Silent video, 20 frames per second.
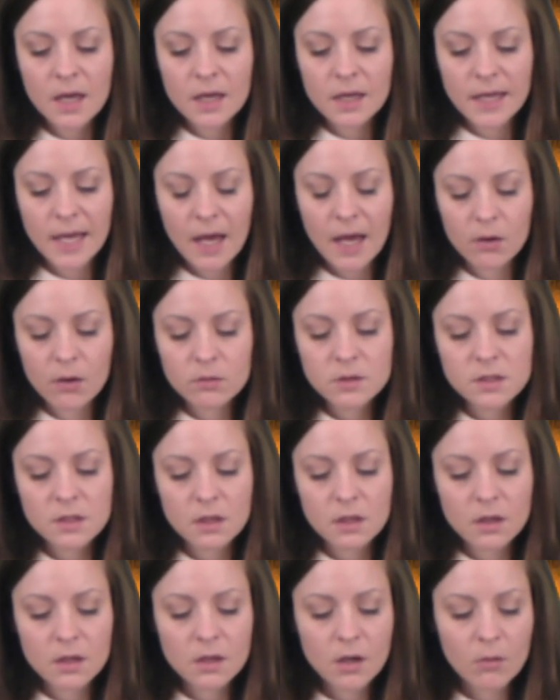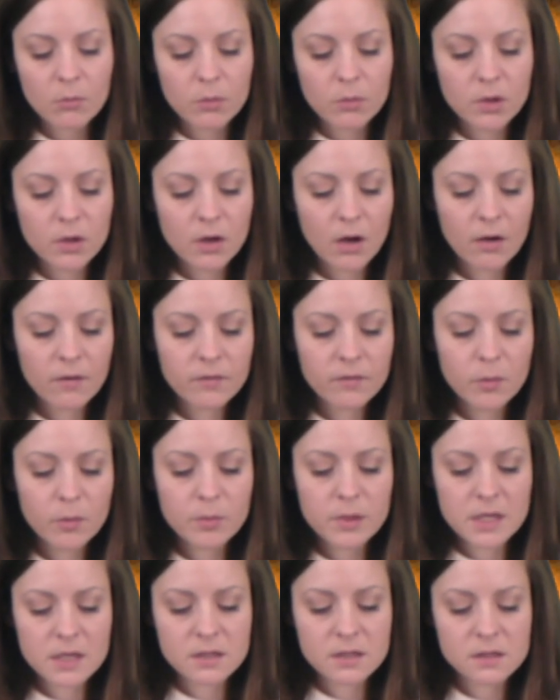count the number of the
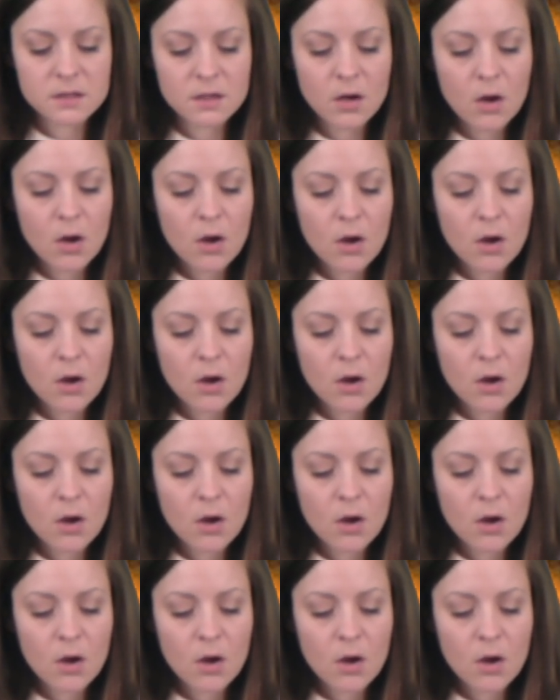beast,